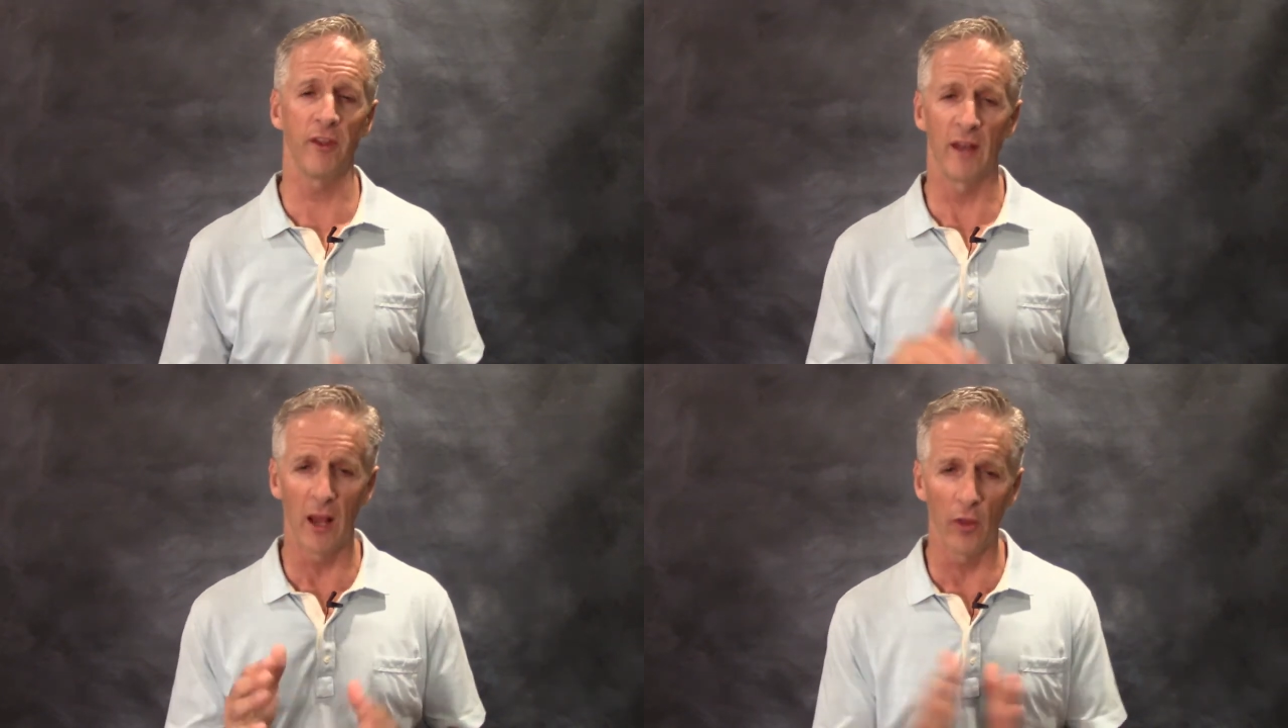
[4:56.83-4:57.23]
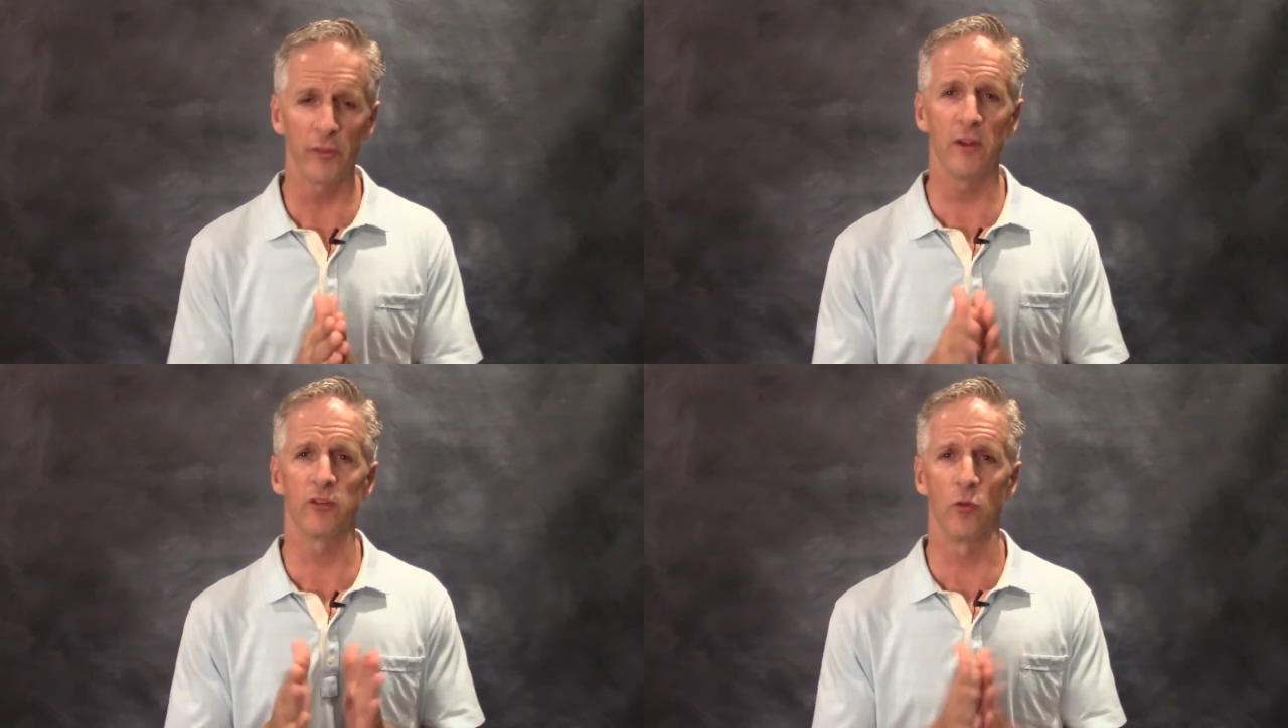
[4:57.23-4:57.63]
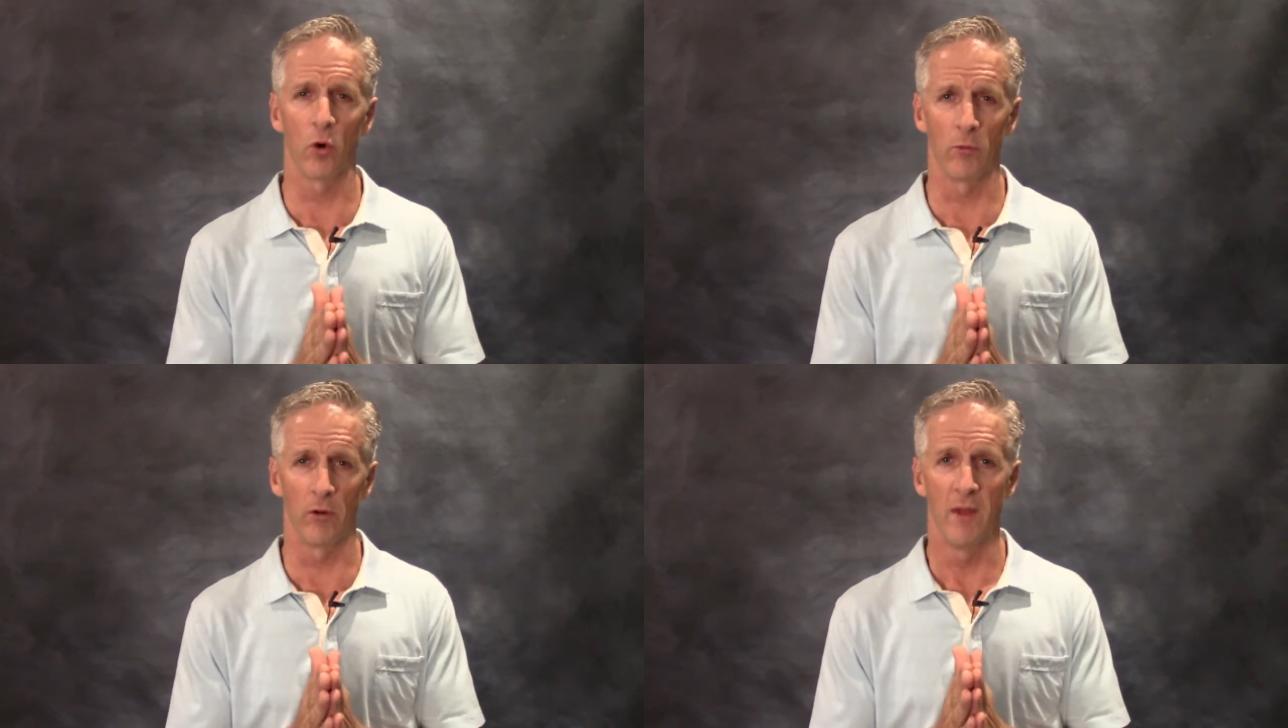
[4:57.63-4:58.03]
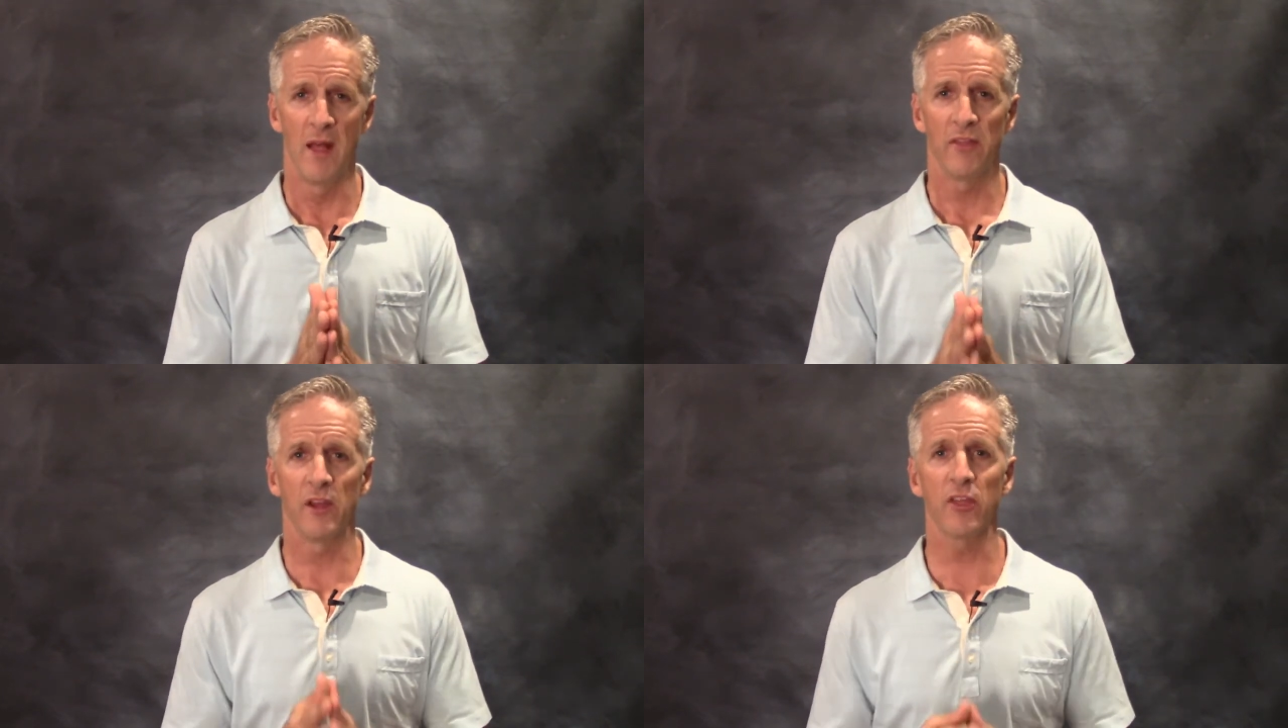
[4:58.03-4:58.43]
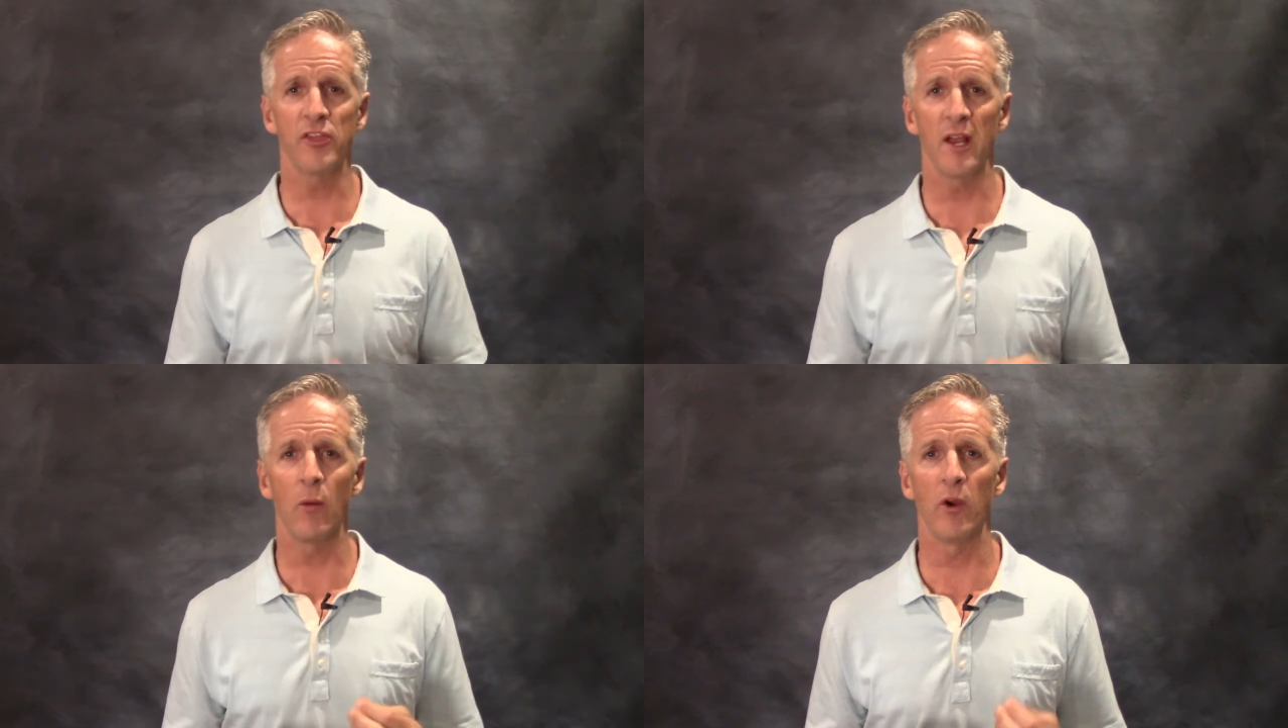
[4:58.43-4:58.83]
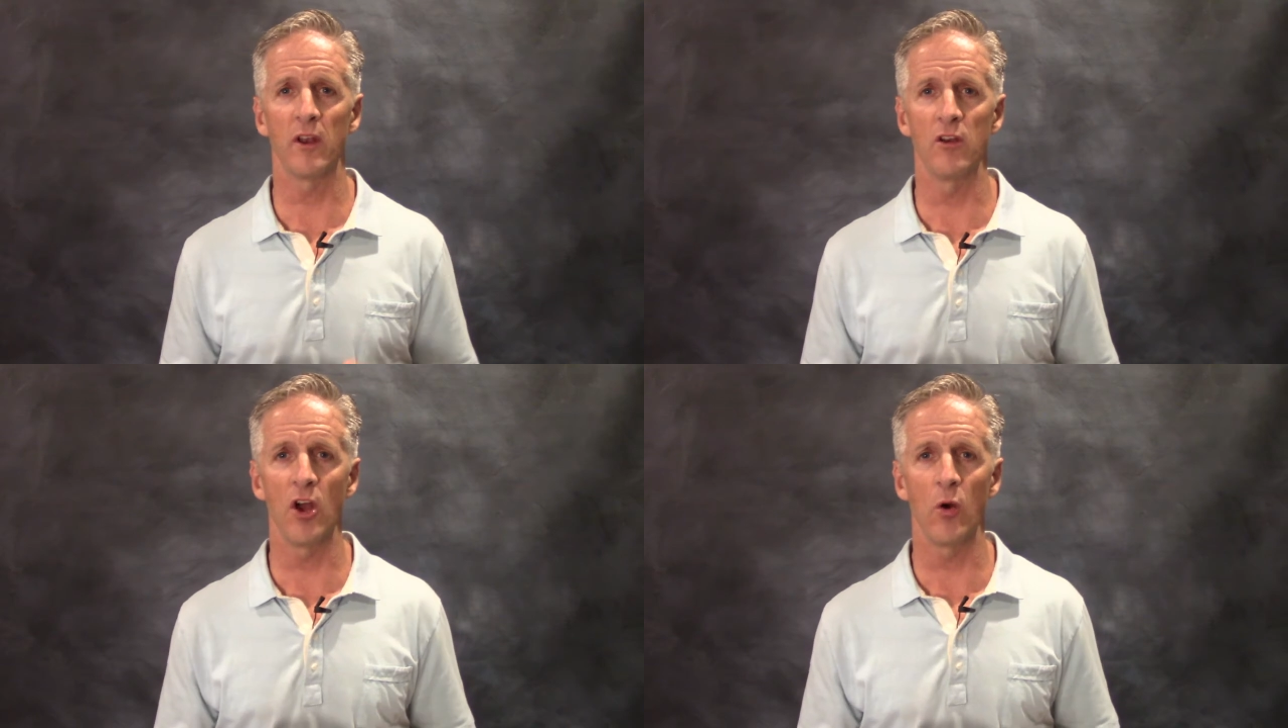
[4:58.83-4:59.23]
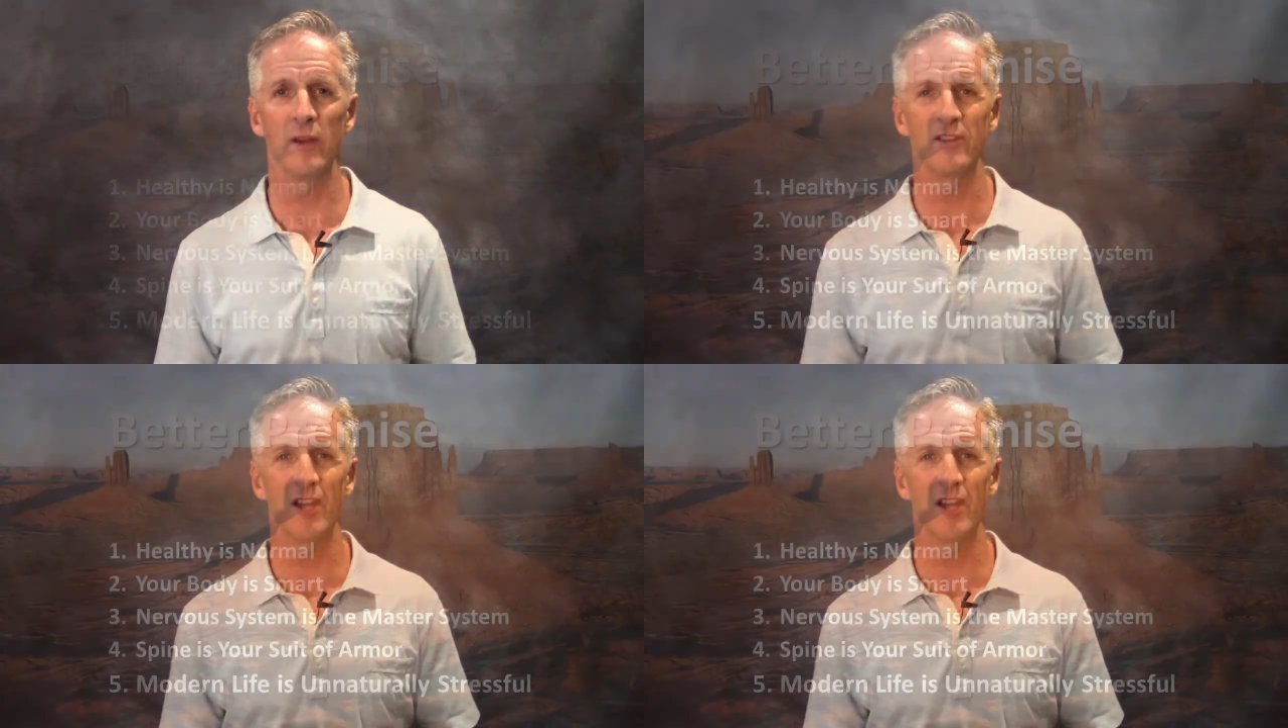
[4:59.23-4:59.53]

and healthy is normal. The other thing I want you to know is